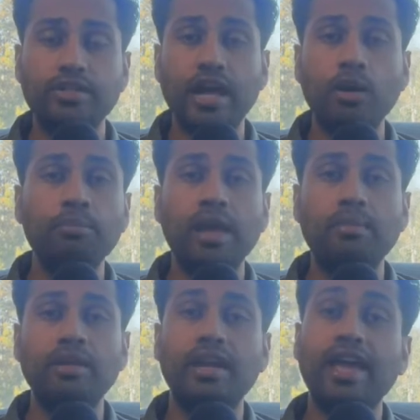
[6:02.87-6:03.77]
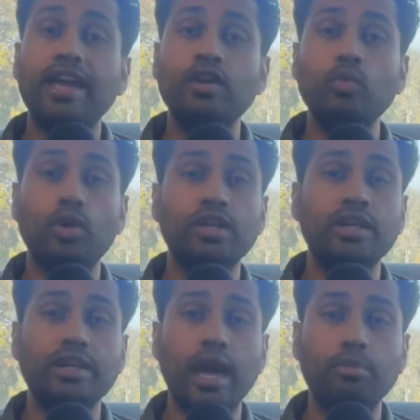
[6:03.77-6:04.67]
down payment and
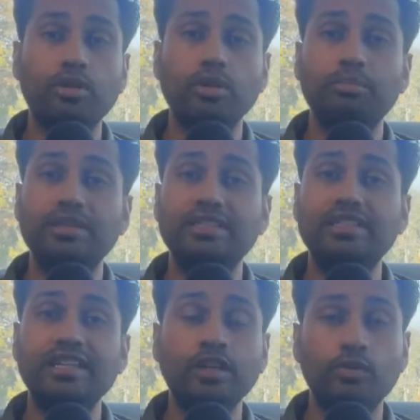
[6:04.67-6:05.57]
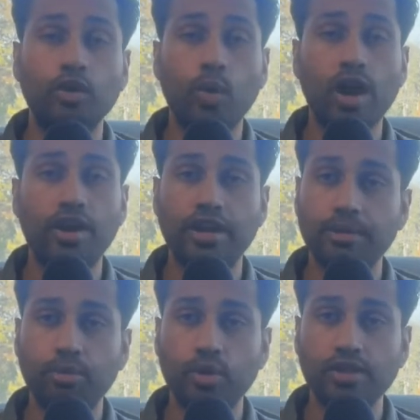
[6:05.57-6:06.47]
working capital, but didn't require any
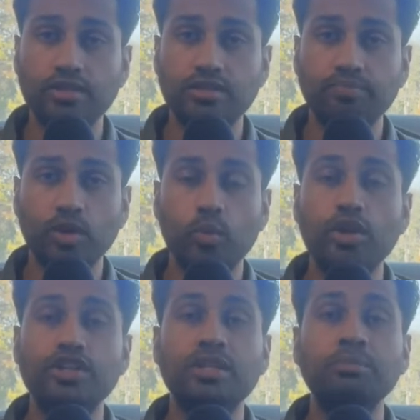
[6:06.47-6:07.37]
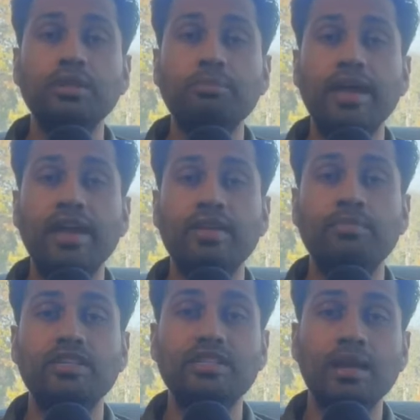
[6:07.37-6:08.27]
points. We are simply paying them
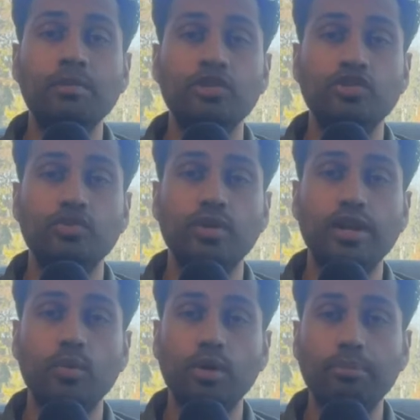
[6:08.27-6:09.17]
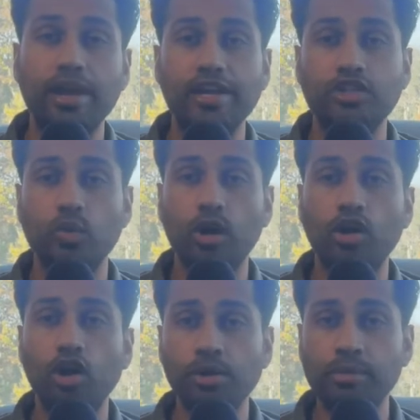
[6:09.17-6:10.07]
the same interest rate we're paying to our
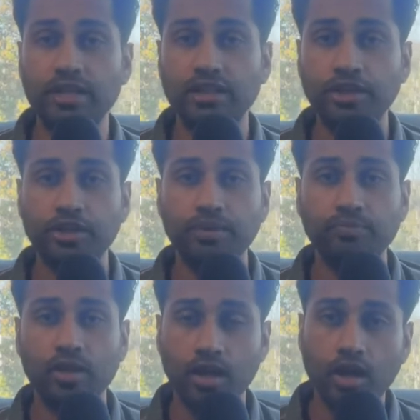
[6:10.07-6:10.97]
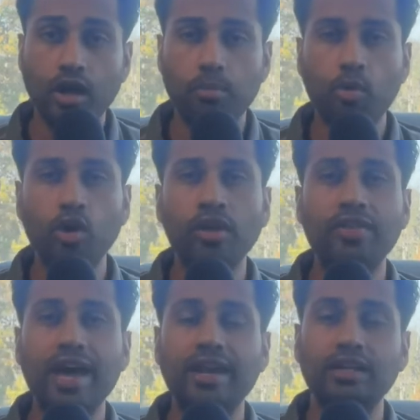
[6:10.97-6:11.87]
hard money lender. More on
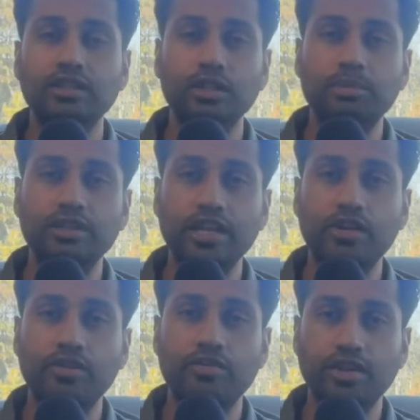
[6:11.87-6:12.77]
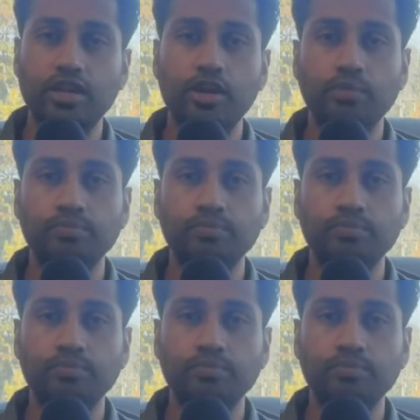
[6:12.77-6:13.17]
that a little bit later in the video.